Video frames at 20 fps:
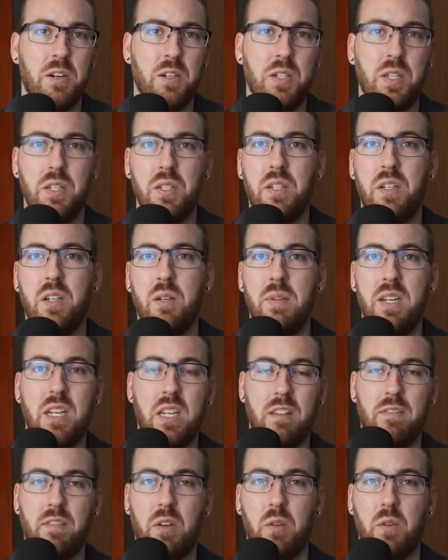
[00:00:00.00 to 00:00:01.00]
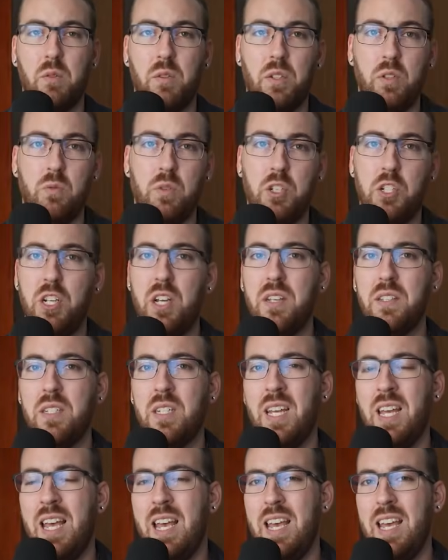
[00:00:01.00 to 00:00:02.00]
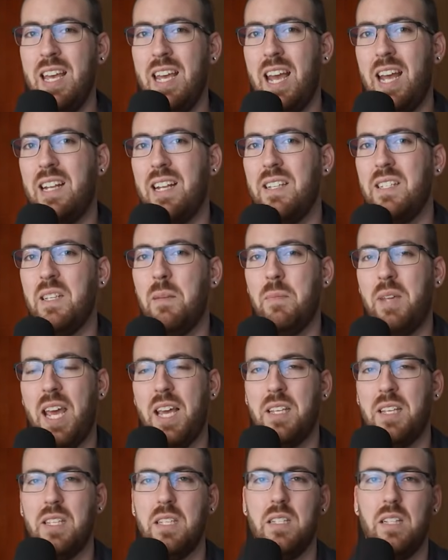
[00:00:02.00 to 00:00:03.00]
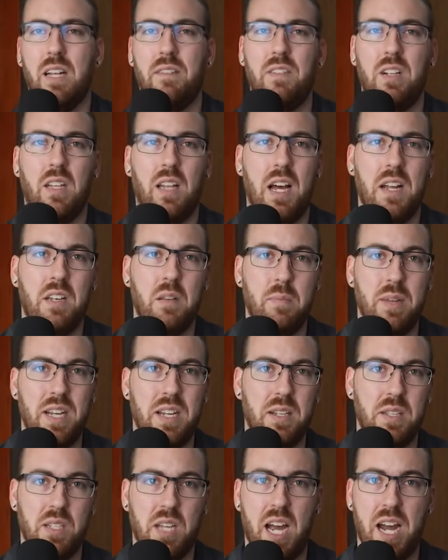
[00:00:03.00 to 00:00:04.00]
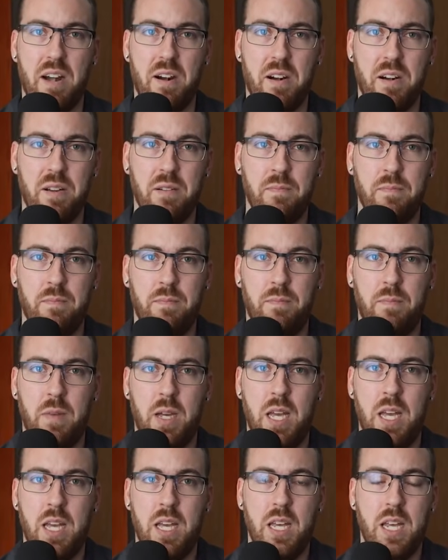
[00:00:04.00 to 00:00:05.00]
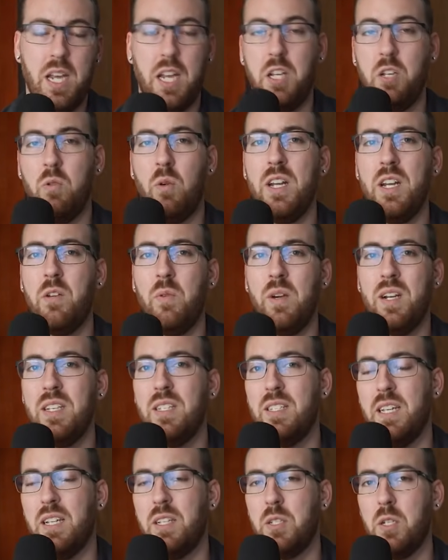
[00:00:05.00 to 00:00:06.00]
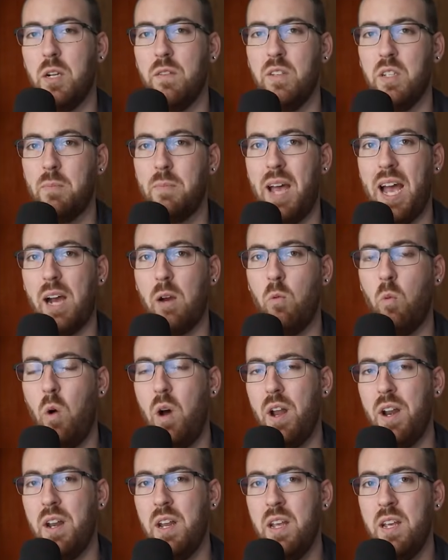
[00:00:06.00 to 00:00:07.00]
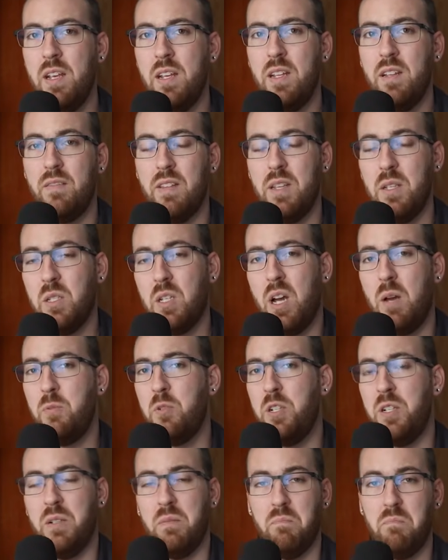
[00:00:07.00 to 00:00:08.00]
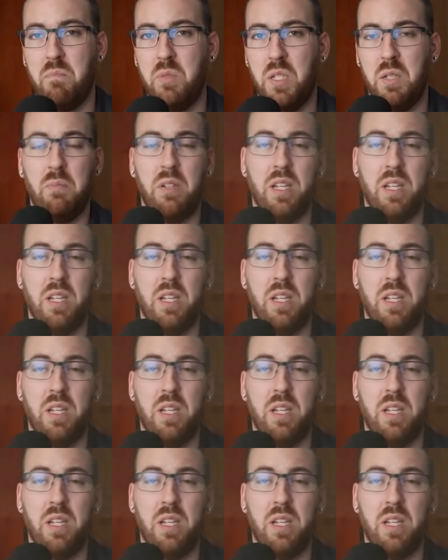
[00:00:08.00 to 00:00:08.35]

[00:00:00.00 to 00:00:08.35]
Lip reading: this could be difficult to adjust, and in some cases left a lot to be desired. In 2026 Service Pack 1, this option simply